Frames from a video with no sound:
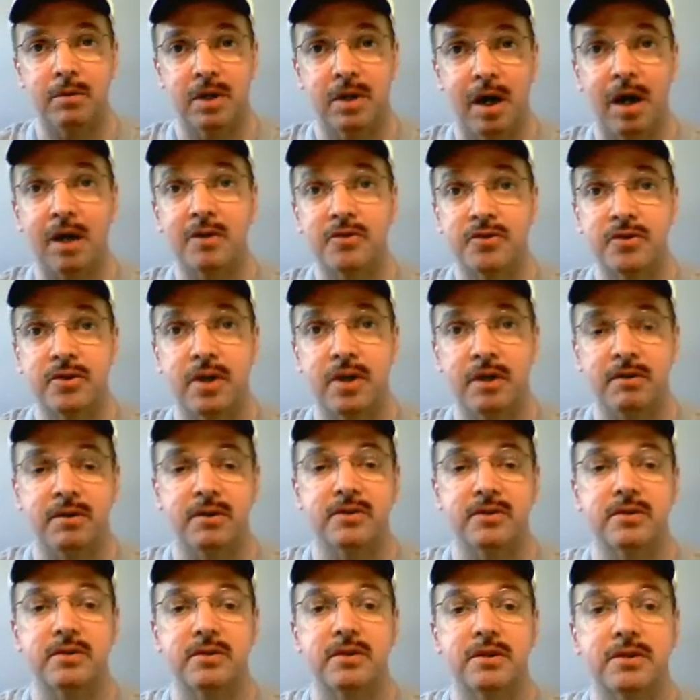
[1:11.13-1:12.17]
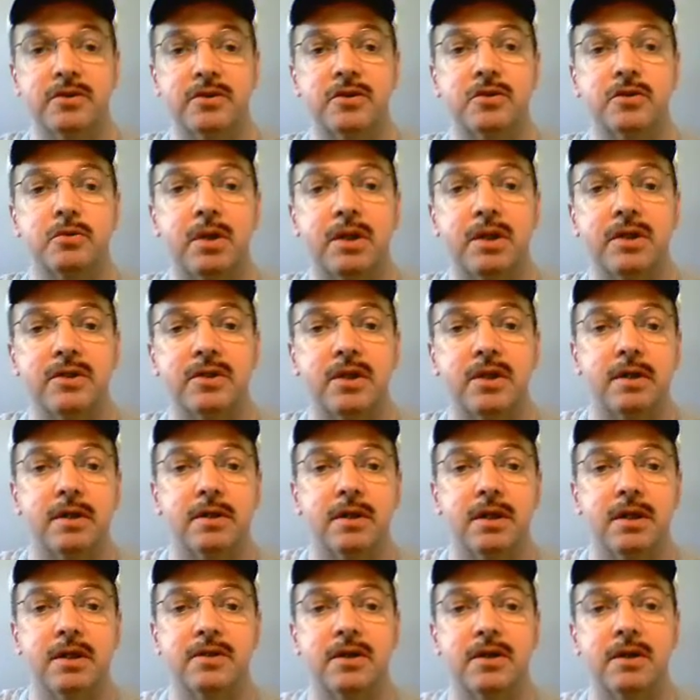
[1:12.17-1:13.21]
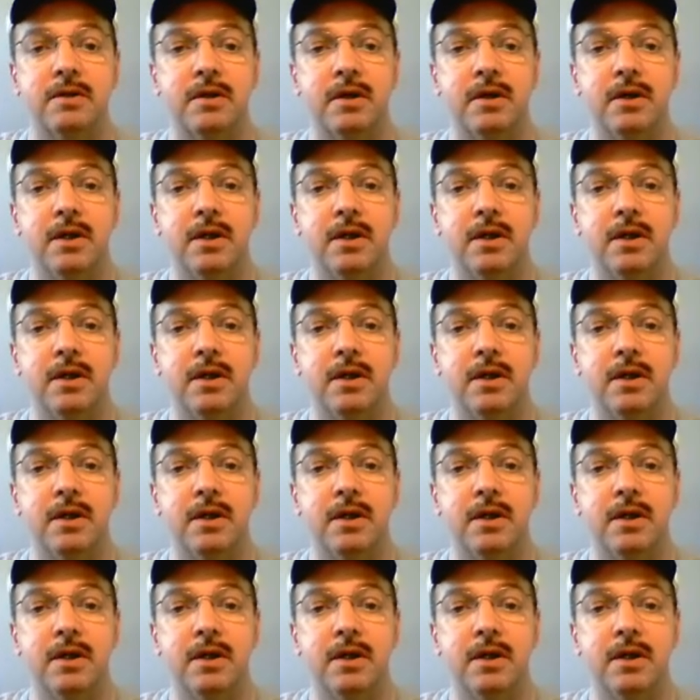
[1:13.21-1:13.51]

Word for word: God said this. This is what He said. He said,